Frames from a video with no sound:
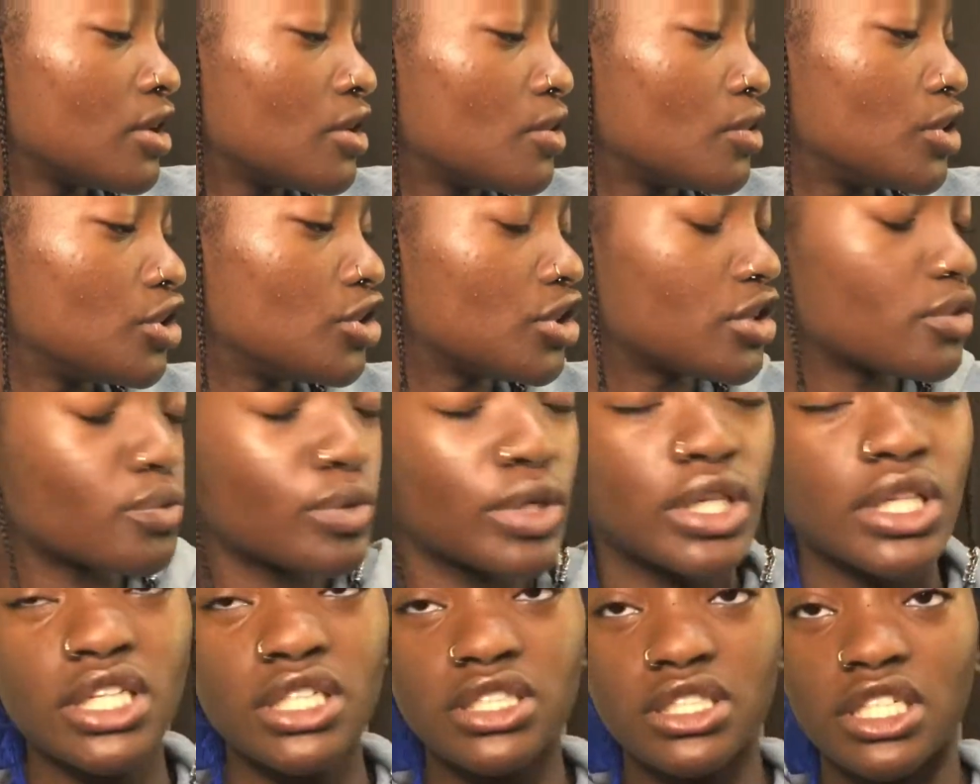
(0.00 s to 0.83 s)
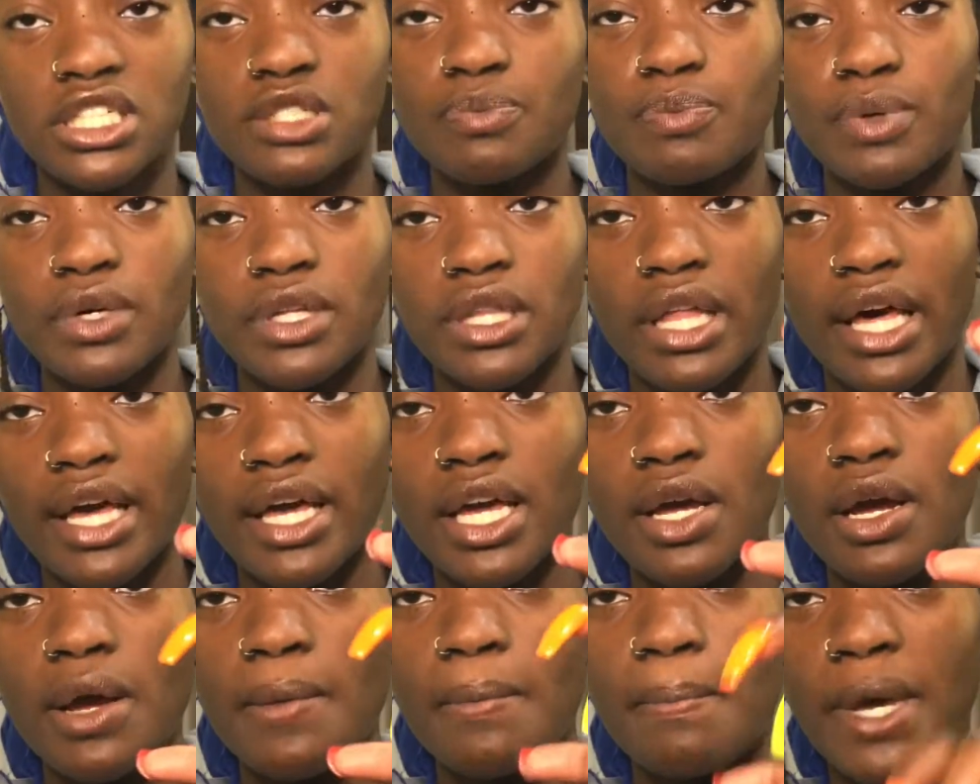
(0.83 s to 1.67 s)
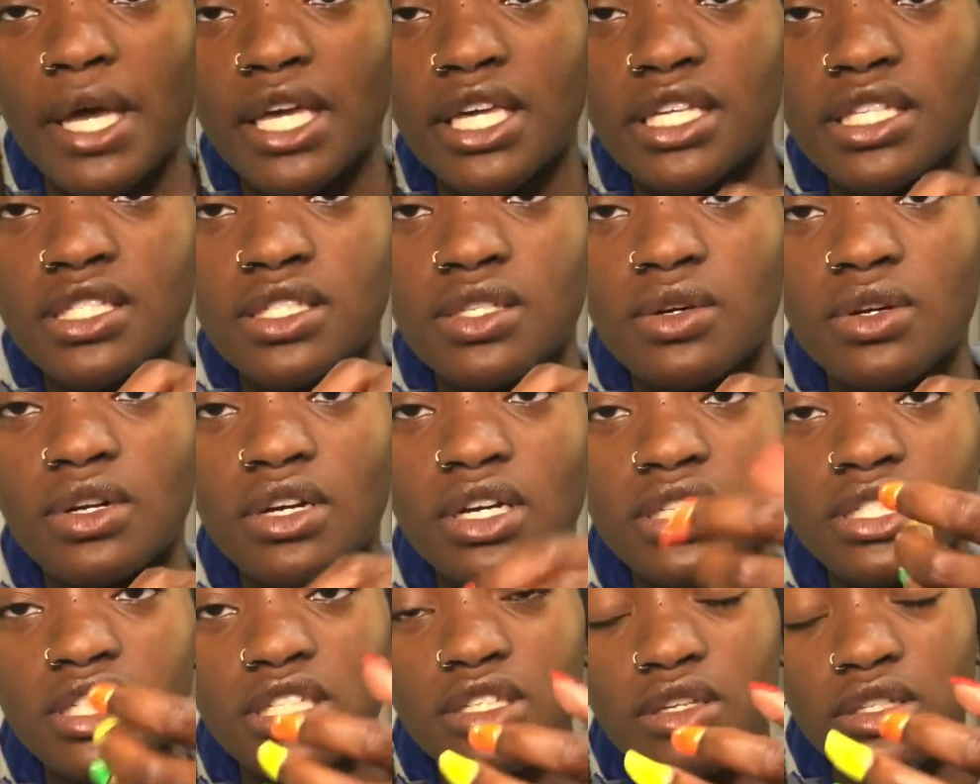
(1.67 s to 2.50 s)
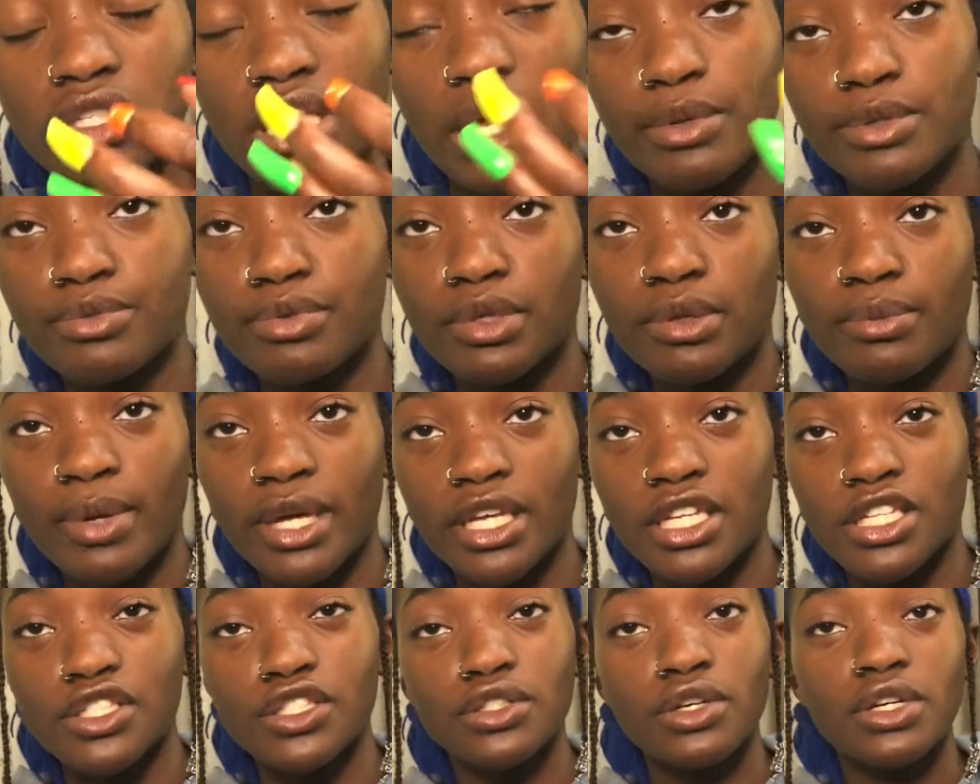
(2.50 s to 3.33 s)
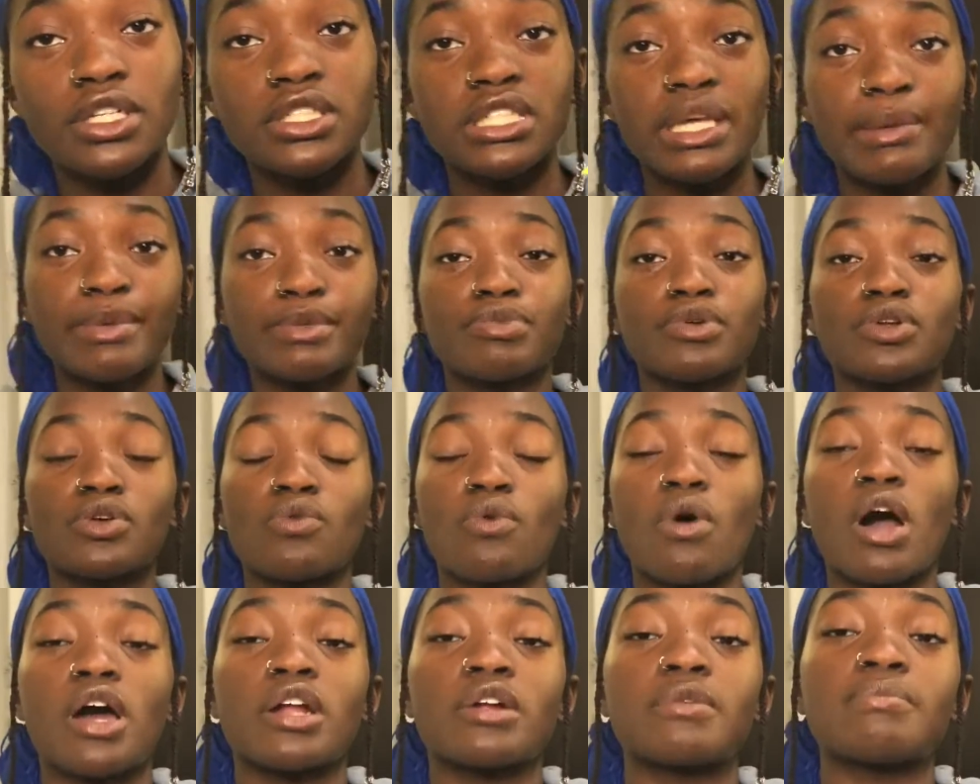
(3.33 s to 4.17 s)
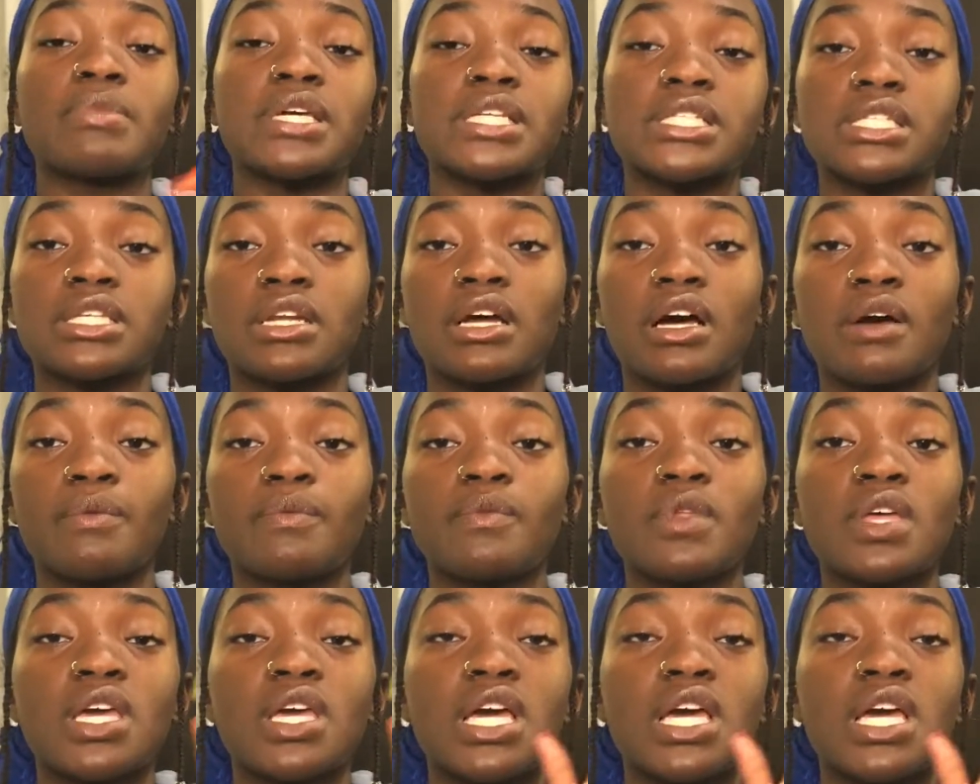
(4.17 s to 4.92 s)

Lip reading: You can really just put, like, baking soda, a tablespoon of baking soda, a tablespoon of water, mix it up.